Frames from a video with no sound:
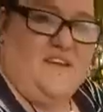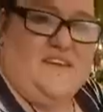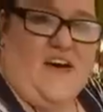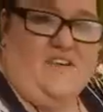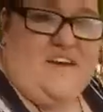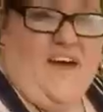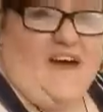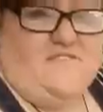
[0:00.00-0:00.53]

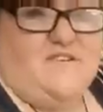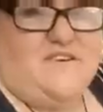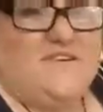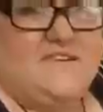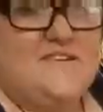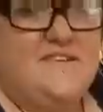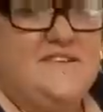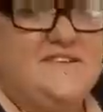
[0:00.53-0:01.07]
now we have
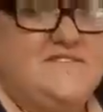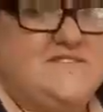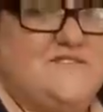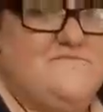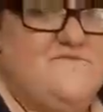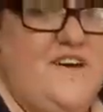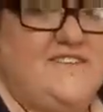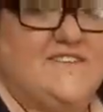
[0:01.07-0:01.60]

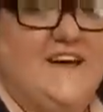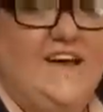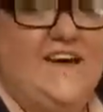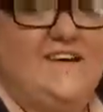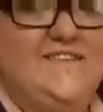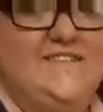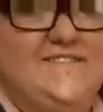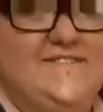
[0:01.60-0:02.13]
some red
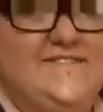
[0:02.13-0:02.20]
colour.